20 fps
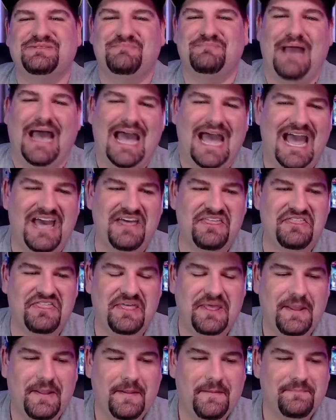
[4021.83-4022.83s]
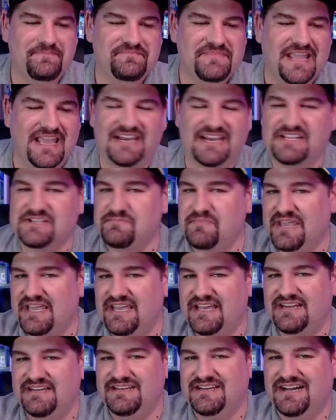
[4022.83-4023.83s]
Path. It has
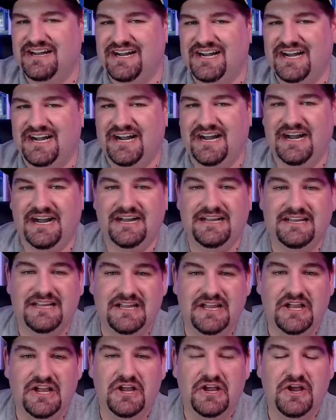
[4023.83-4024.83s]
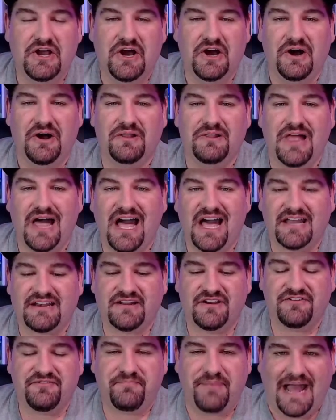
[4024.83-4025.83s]
been a lot
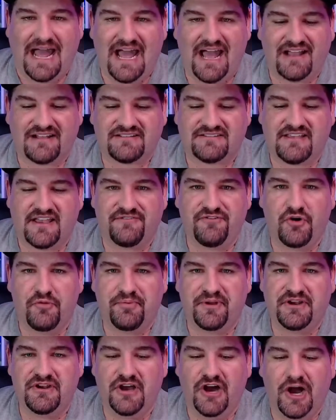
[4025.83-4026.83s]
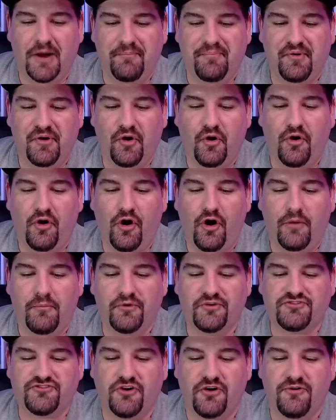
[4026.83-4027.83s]
of packs. I've opened up
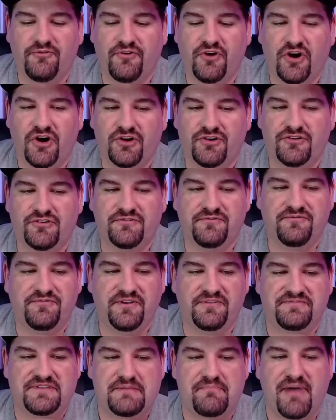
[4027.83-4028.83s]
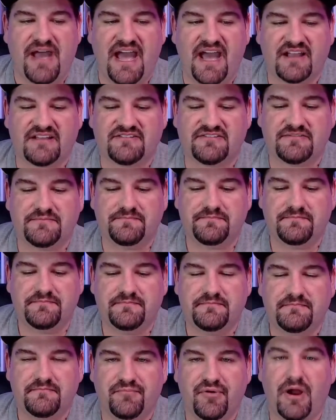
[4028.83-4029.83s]
almost over 150 packs,
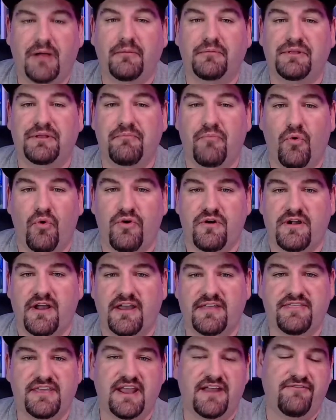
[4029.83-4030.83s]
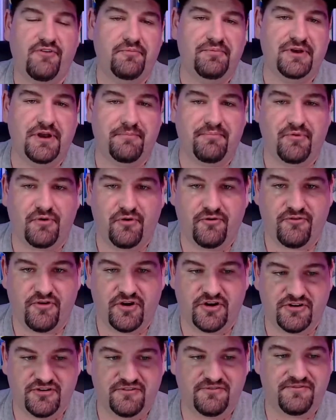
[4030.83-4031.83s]
probably more. I think I've opened up over
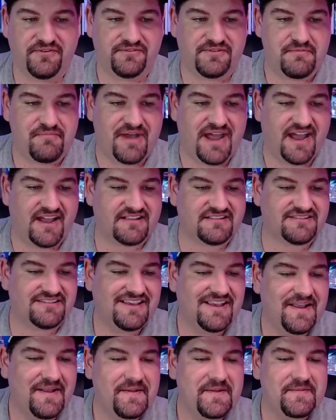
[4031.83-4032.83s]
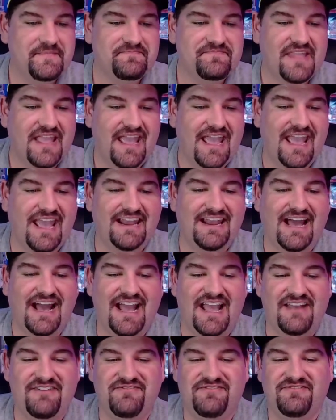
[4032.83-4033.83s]
150 packs, and I
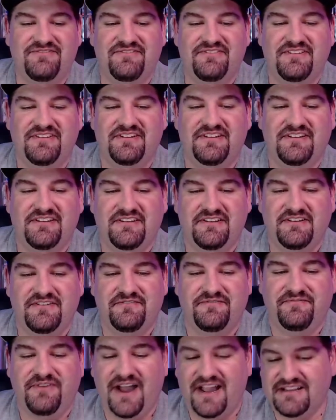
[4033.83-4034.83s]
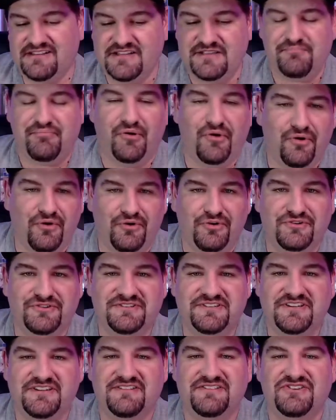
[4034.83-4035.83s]
have finally pulled
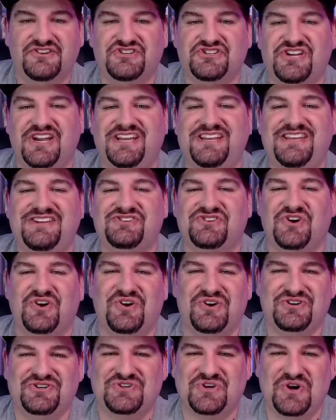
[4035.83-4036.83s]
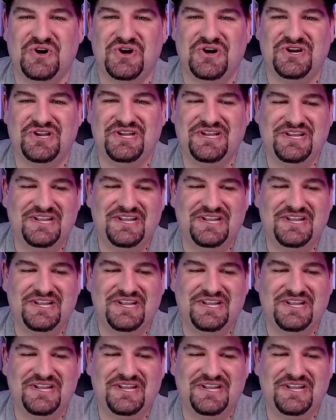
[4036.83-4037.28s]
the shiny Charizard.